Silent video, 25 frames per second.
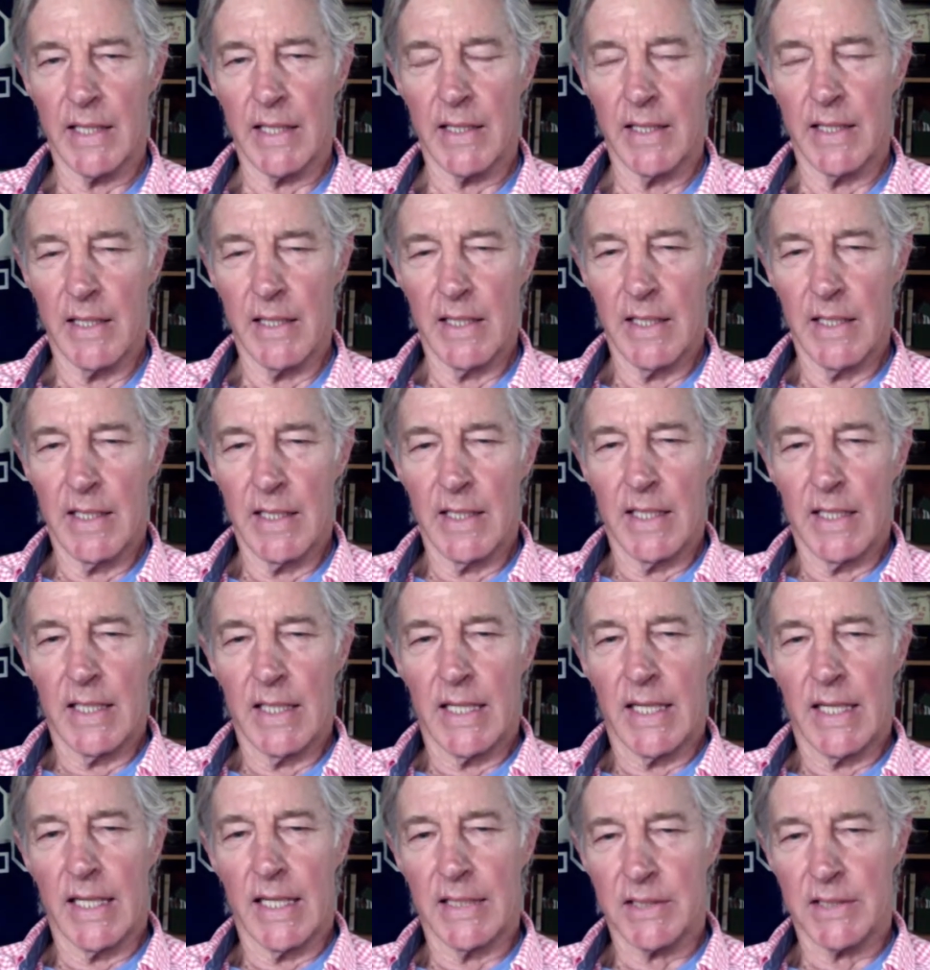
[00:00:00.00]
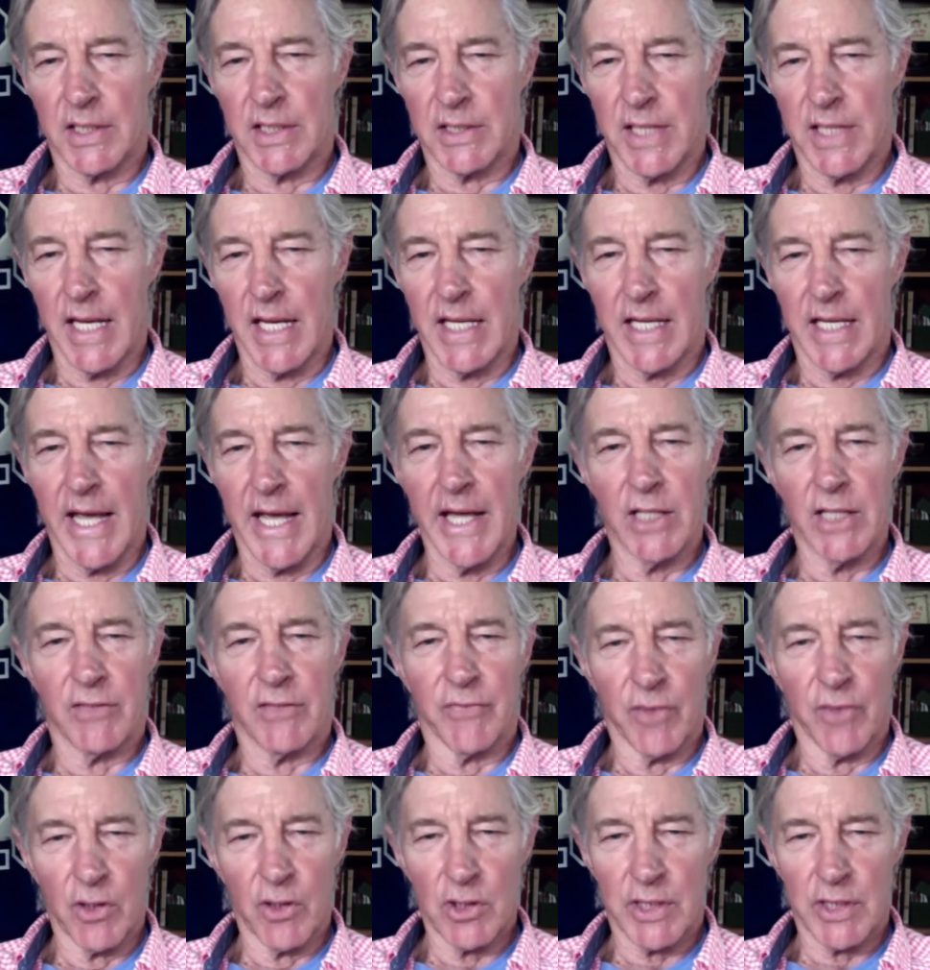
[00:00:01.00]
And as I say,
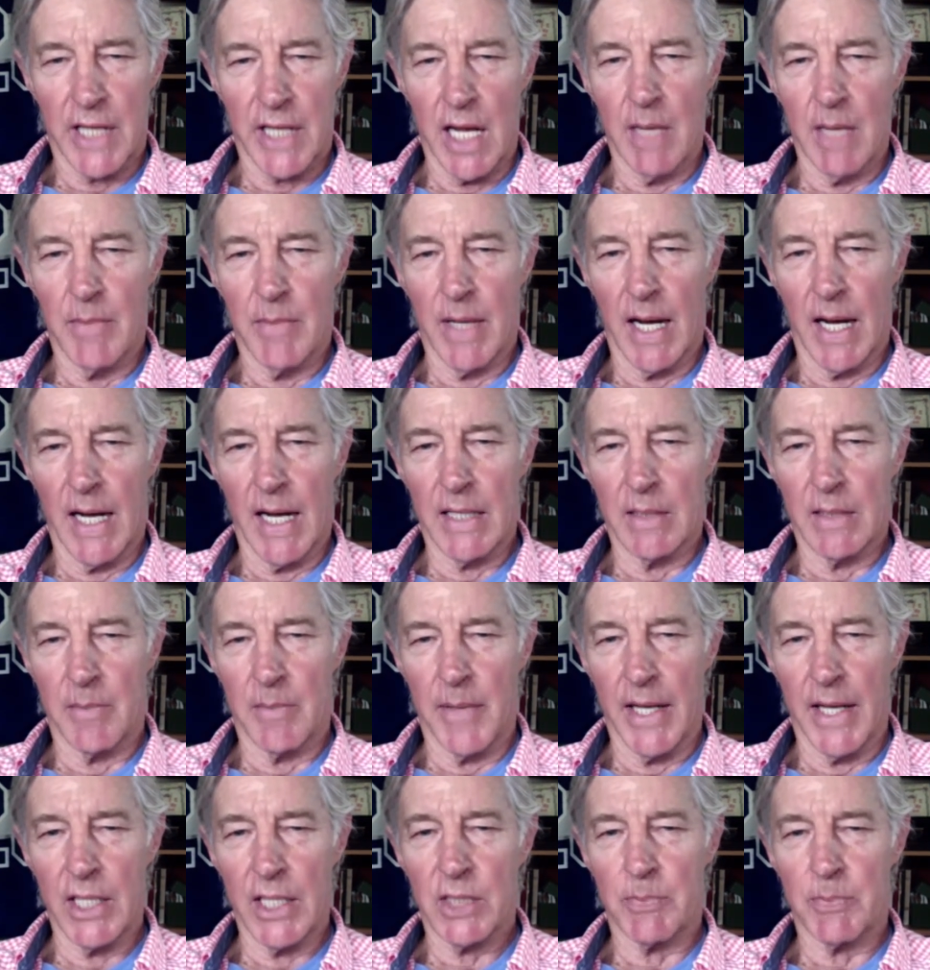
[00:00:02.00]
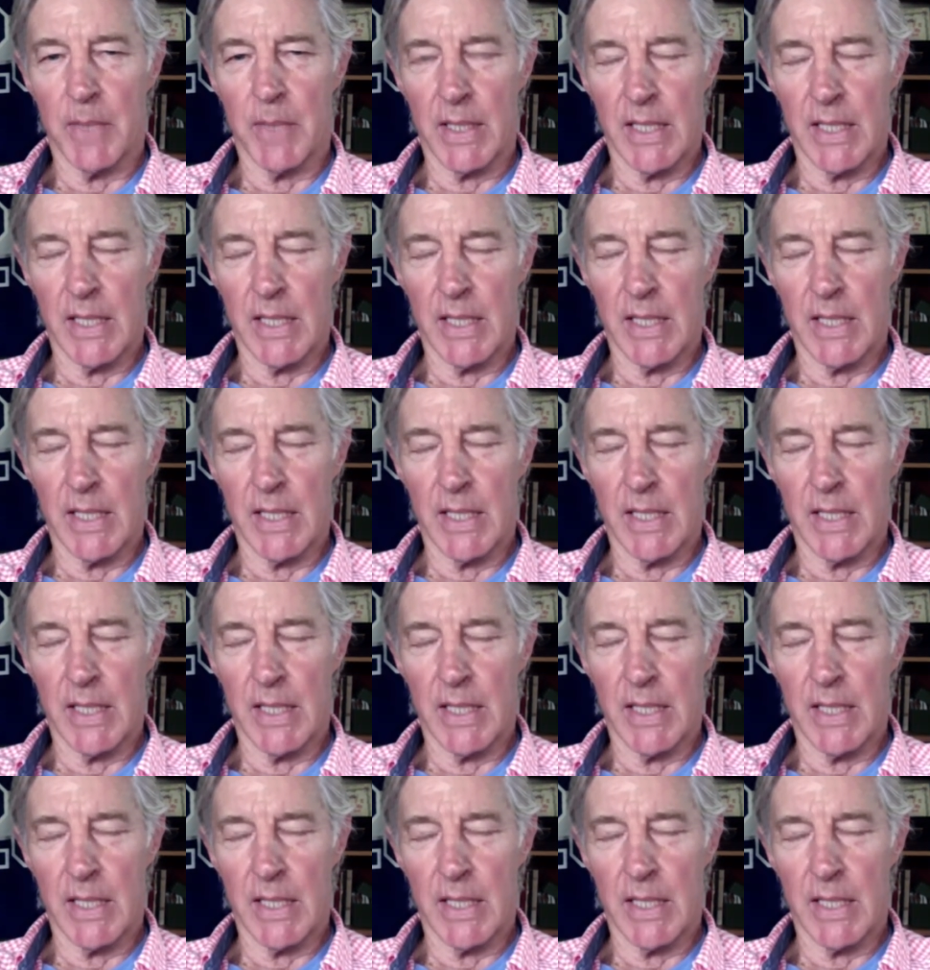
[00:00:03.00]
King's first game behind the bench.